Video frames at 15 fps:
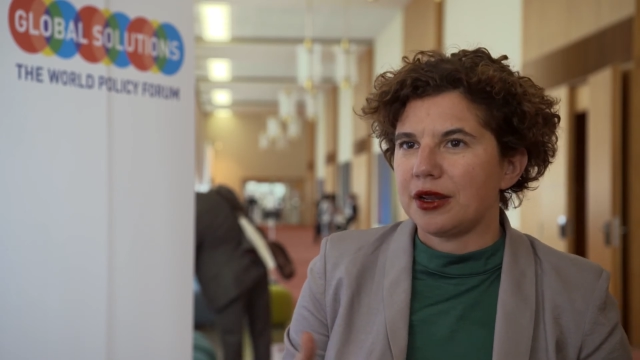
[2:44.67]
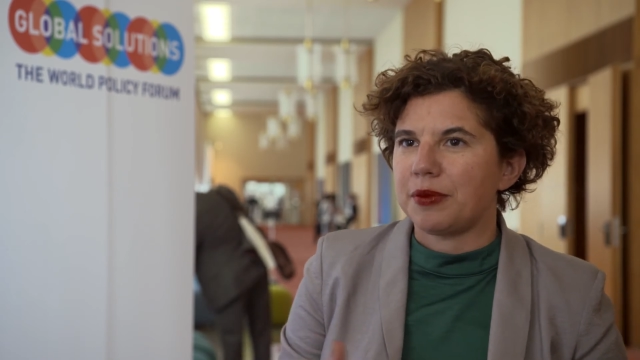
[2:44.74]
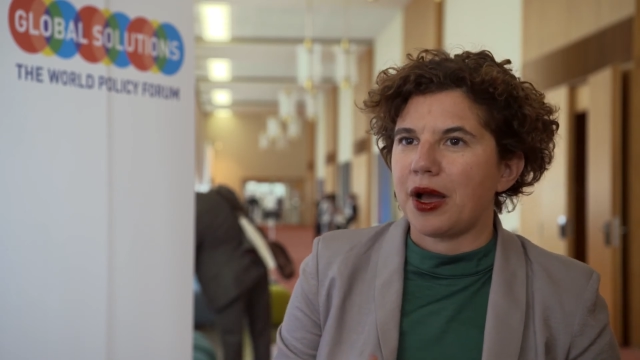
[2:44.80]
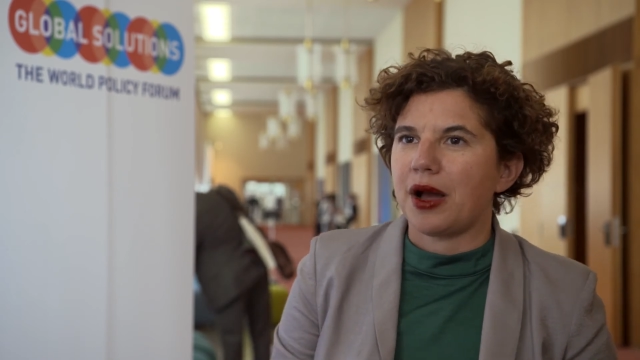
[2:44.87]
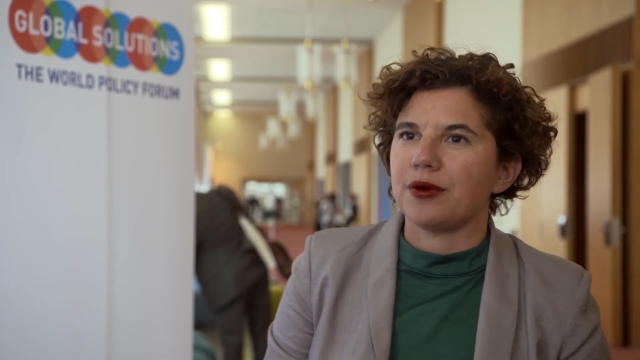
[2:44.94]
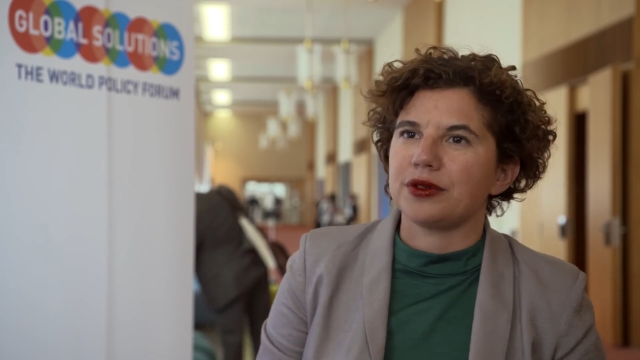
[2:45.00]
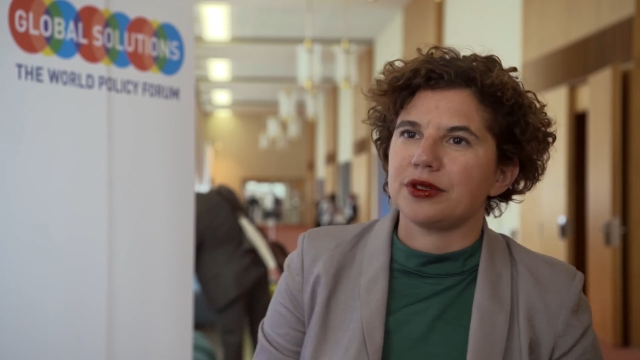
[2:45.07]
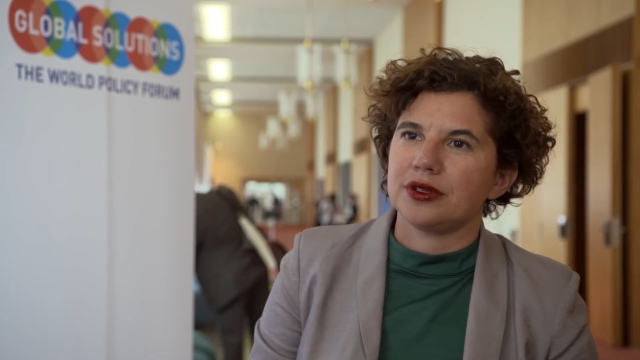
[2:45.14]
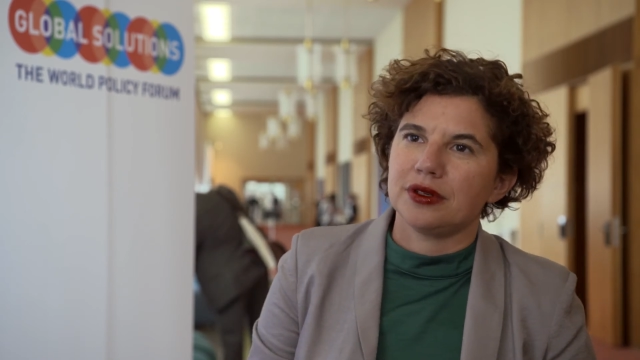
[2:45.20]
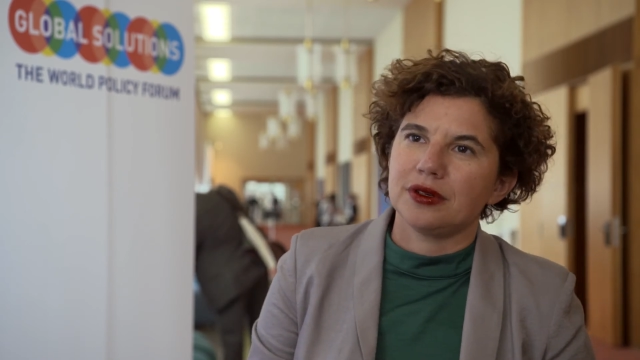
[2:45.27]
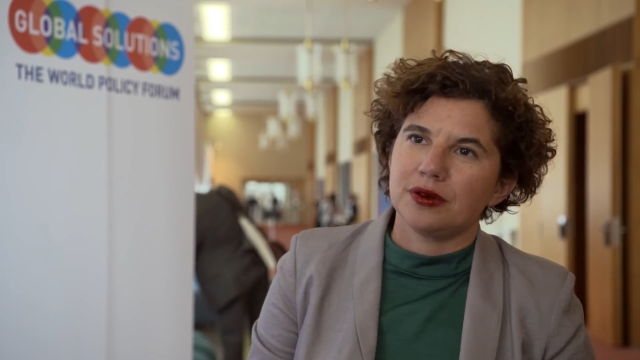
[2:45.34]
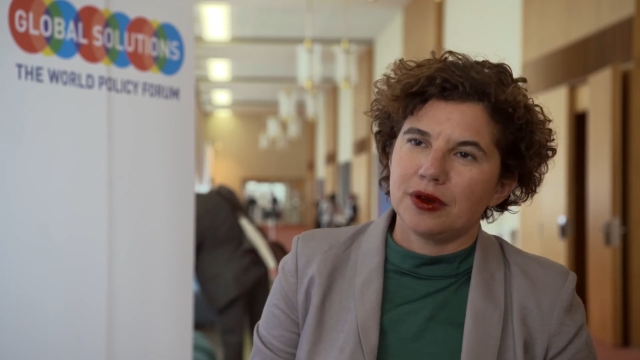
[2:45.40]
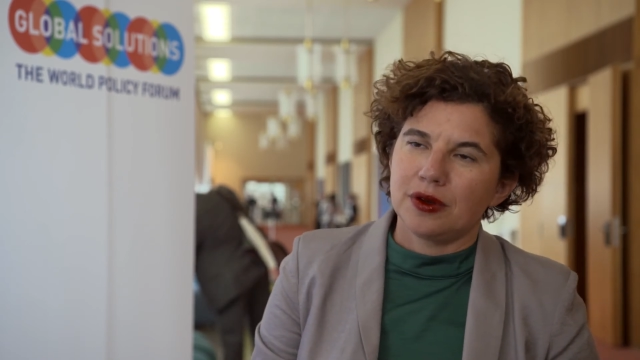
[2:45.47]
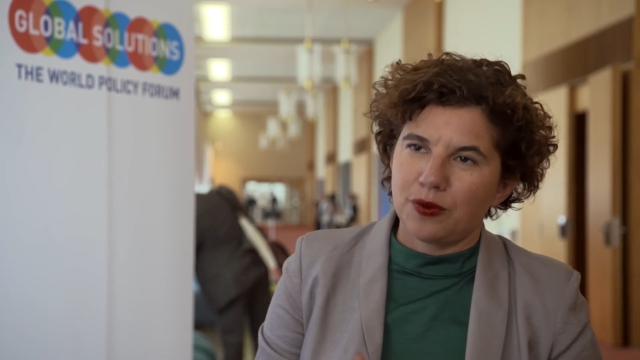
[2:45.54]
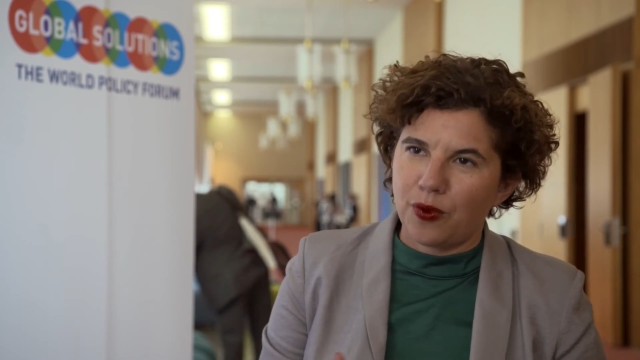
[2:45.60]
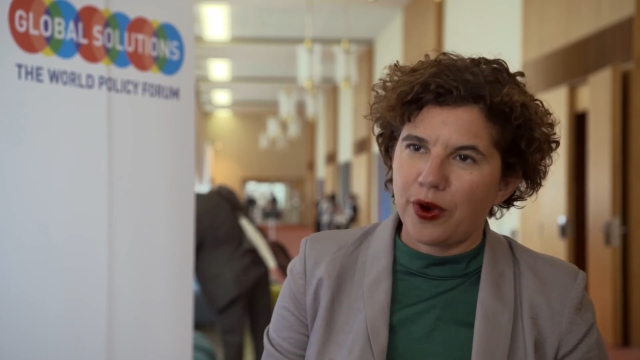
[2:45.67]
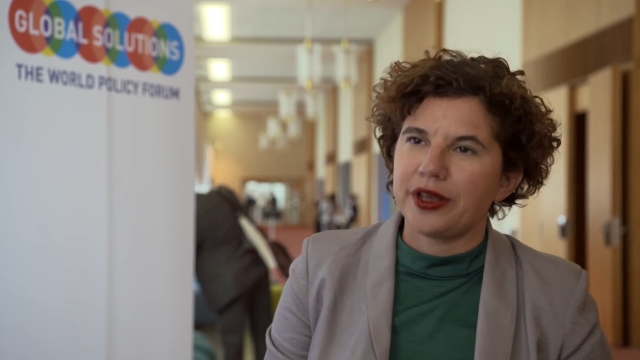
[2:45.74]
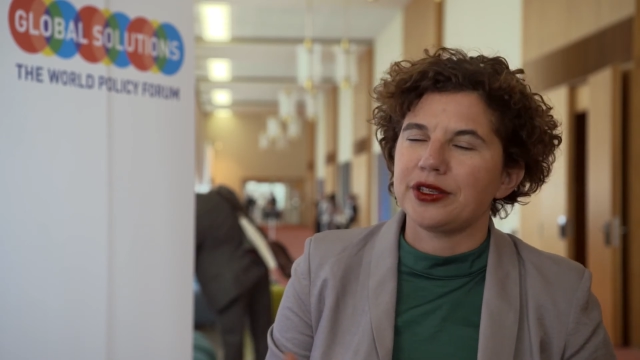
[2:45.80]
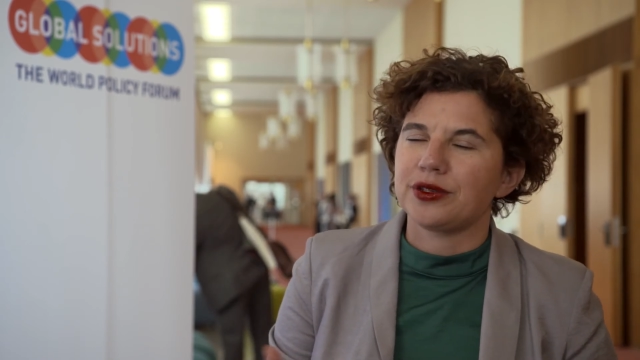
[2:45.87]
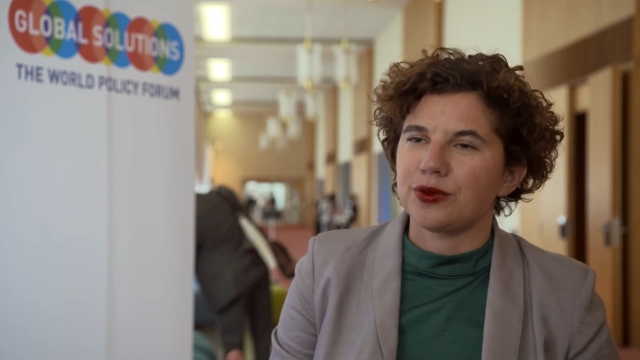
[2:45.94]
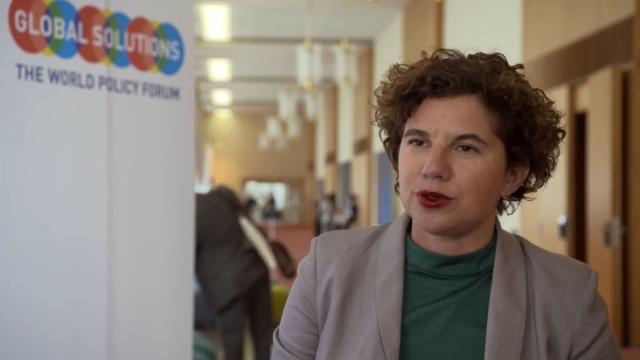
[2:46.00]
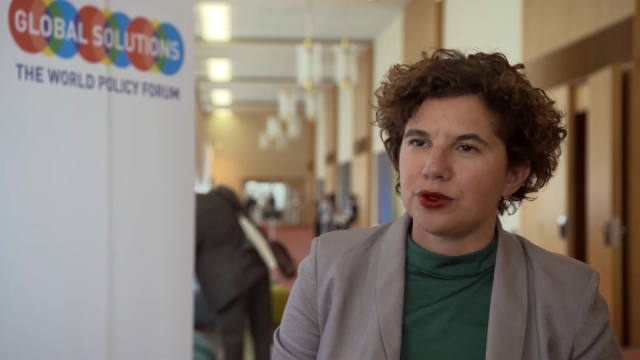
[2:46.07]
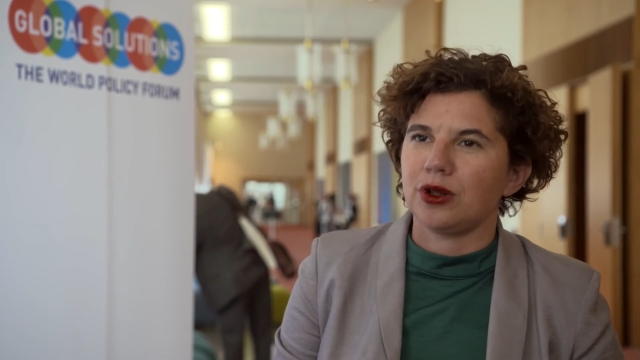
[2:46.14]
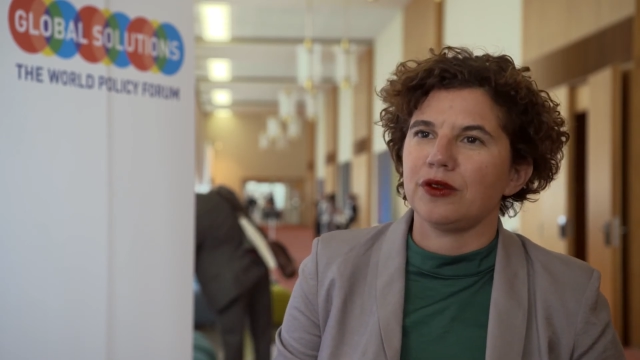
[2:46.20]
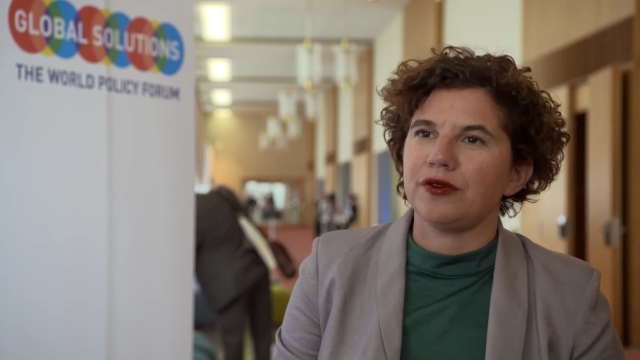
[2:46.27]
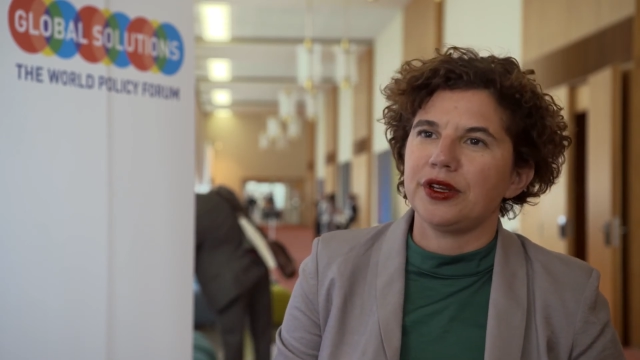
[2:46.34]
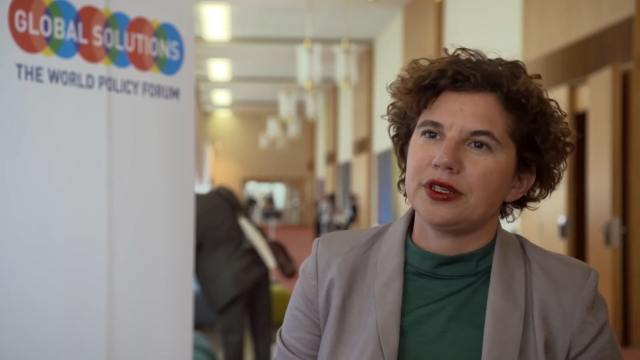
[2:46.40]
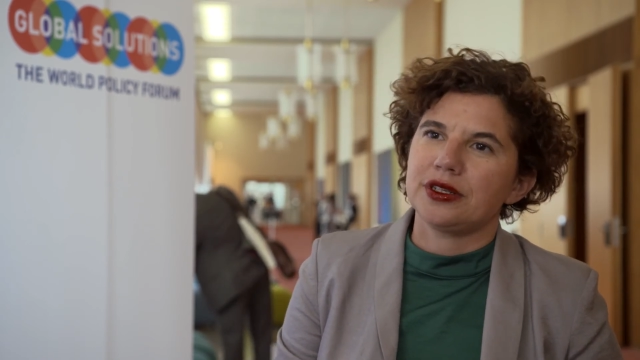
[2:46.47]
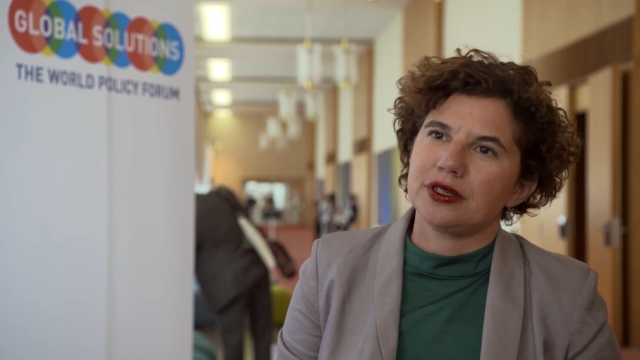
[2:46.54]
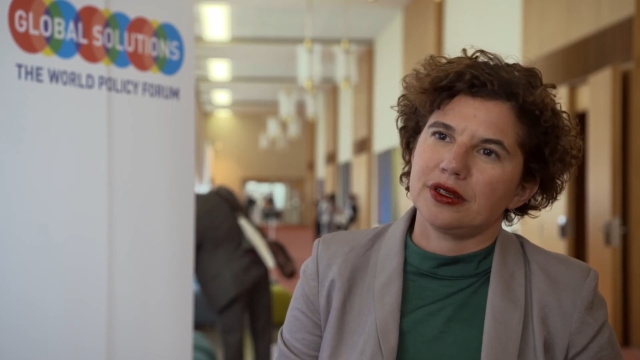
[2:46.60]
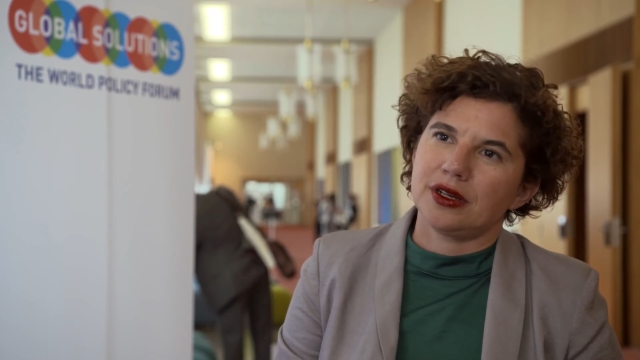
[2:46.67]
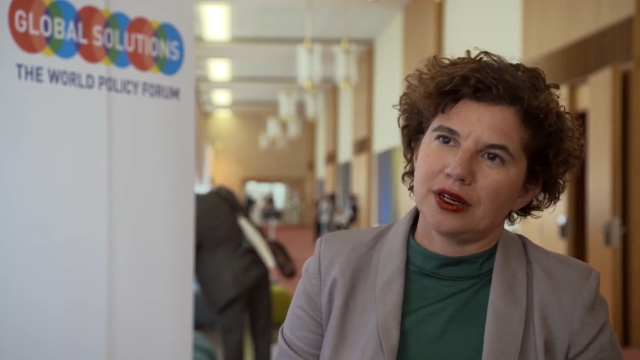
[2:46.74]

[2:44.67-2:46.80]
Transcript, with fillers: about ways to solve it.